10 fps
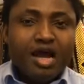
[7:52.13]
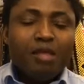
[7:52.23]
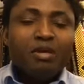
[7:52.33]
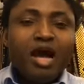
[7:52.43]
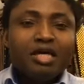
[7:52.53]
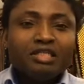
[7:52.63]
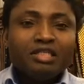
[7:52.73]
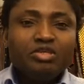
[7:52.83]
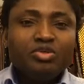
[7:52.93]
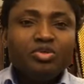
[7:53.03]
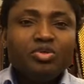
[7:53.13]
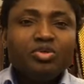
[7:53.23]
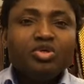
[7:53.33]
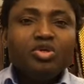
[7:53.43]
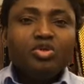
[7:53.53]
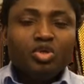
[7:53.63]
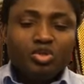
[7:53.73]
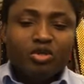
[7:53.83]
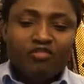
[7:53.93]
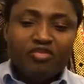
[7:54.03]
I'm asking you,
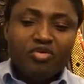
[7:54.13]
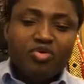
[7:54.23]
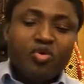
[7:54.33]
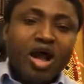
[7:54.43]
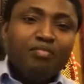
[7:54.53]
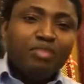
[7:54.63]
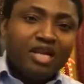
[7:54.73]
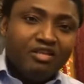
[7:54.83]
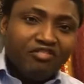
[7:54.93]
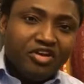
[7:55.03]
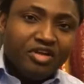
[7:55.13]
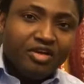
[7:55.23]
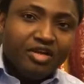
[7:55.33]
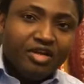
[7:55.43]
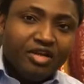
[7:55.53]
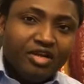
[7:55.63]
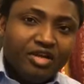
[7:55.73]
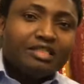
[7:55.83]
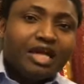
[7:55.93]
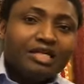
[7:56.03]
those of you who are believing
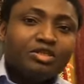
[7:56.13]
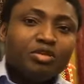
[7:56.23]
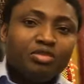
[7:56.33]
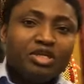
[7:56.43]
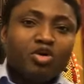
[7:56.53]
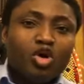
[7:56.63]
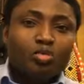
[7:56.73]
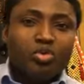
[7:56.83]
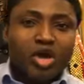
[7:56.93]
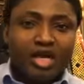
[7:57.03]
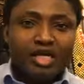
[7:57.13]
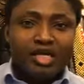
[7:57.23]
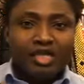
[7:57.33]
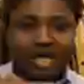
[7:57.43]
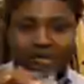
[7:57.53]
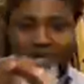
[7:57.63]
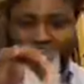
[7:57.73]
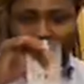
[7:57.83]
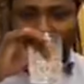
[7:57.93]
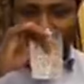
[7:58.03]
that there is somebody called Buhari in Aso
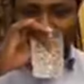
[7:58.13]
Rock,